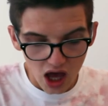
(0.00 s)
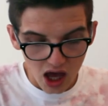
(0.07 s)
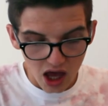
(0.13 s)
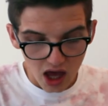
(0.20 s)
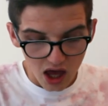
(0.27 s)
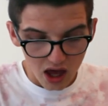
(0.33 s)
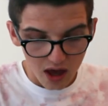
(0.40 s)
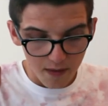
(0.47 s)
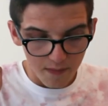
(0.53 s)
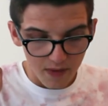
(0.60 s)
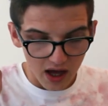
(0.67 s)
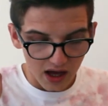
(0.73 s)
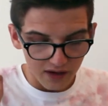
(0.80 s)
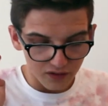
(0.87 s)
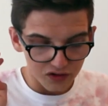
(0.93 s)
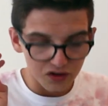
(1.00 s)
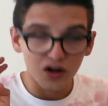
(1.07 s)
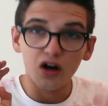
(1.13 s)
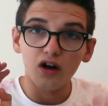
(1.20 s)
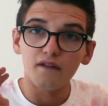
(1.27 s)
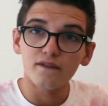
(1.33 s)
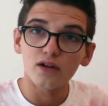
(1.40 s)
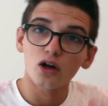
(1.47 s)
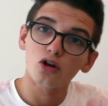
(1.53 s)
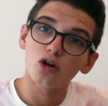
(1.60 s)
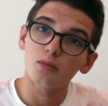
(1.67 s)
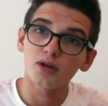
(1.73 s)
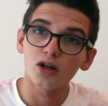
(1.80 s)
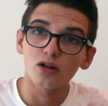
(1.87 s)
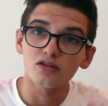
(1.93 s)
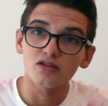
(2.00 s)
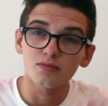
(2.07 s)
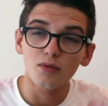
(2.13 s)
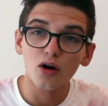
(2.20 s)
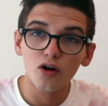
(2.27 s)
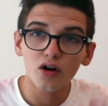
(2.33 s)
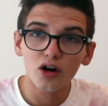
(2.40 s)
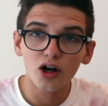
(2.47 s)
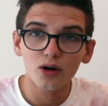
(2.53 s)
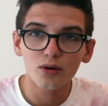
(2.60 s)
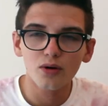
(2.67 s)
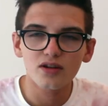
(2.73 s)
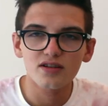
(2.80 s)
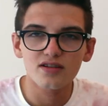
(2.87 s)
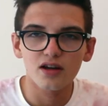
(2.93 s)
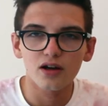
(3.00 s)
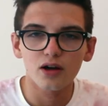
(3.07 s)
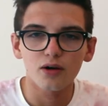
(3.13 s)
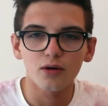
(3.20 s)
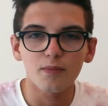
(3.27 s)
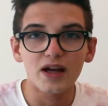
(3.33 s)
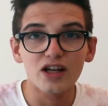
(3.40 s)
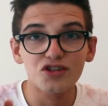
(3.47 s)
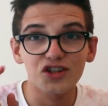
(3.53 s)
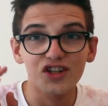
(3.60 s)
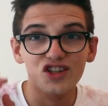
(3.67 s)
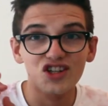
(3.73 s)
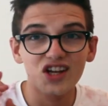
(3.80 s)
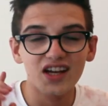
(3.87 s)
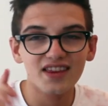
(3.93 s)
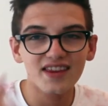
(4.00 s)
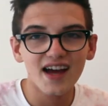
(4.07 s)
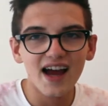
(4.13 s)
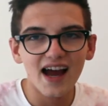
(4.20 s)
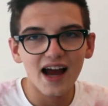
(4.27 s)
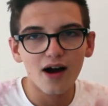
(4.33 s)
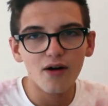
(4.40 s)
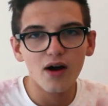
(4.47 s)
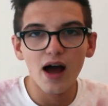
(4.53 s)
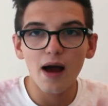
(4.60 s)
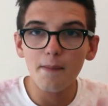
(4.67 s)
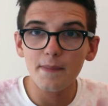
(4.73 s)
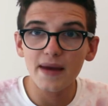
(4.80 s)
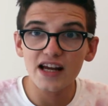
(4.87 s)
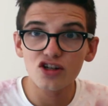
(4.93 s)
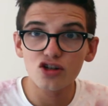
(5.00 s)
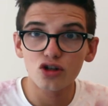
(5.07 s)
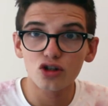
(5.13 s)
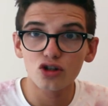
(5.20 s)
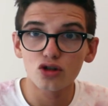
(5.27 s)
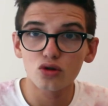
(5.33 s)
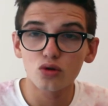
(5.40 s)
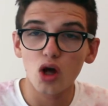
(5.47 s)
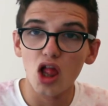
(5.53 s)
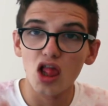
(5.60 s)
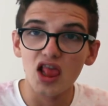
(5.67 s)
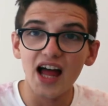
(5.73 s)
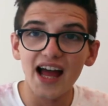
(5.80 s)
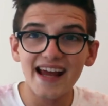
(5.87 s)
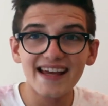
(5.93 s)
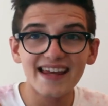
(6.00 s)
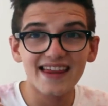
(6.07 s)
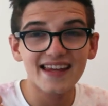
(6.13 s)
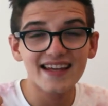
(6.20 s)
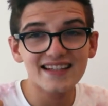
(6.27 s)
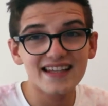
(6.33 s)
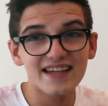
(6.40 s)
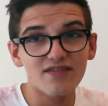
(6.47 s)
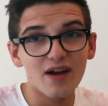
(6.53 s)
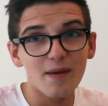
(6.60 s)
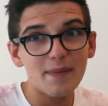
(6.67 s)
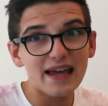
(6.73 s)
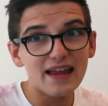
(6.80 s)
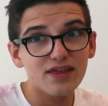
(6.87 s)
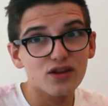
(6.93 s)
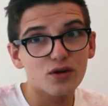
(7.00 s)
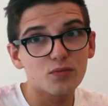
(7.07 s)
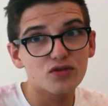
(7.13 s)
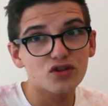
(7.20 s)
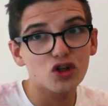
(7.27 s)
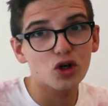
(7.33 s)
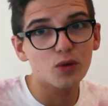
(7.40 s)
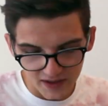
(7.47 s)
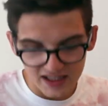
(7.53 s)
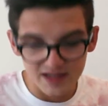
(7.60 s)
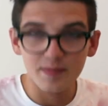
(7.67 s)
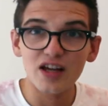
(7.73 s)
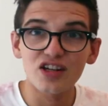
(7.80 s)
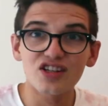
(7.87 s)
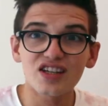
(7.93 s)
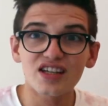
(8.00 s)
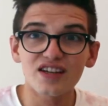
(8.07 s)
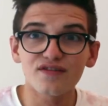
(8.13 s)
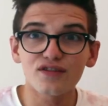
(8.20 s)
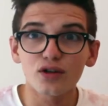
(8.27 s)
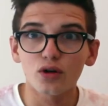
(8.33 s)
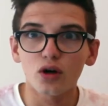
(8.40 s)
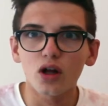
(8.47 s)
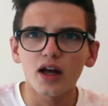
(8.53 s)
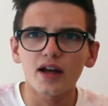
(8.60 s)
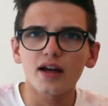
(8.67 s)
I've also got a vlog coming on tomorrow, so make sure you check that out. And make sure you like this, give it a big thumbs up, especially if you